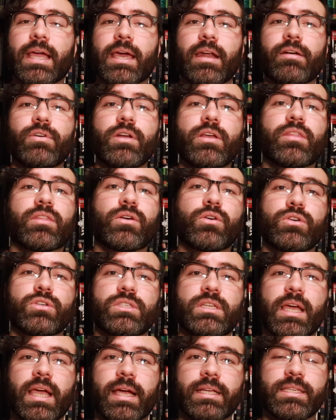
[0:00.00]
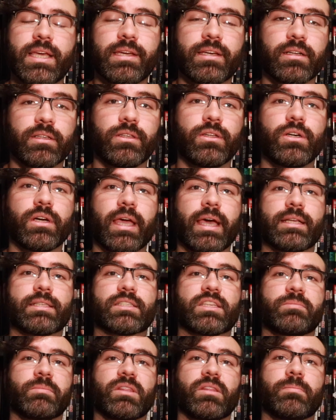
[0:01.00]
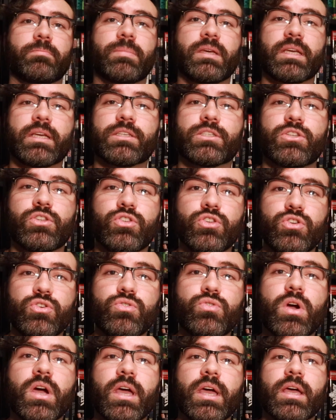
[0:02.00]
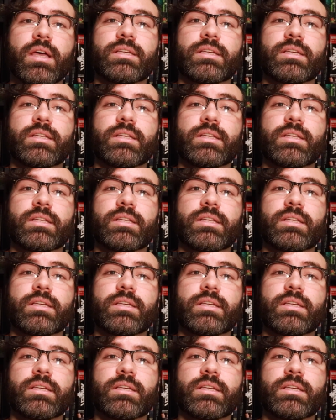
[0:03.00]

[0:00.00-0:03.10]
and every Thursday I take a look at some of the biggest new